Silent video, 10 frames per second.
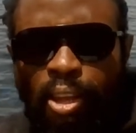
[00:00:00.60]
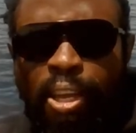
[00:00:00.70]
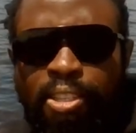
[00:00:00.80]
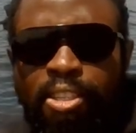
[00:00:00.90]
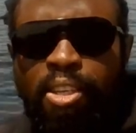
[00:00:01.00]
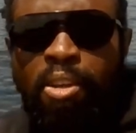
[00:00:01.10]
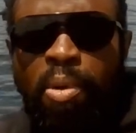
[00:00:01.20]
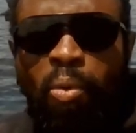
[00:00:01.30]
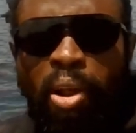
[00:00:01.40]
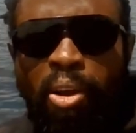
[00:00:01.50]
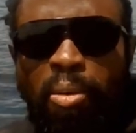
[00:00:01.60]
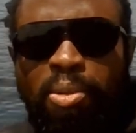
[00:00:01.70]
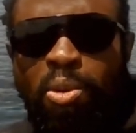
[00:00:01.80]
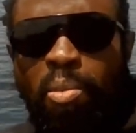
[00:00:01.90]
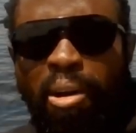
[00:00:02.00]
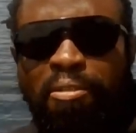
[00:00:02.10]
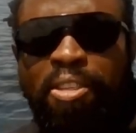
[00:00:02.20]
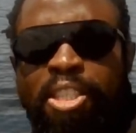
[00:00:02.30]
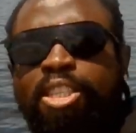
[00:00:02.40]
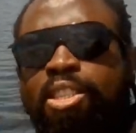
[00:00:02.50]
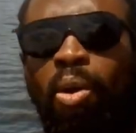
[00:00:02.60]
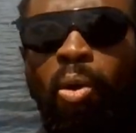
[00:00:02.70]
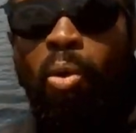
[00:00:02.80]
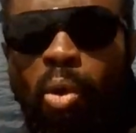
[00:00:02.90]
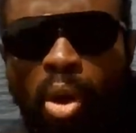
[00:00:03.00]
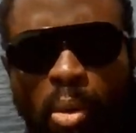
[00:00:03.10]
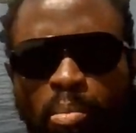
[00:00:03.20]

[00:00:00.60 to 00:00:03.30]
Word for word: Ladies and gentlemen, welcome to my video.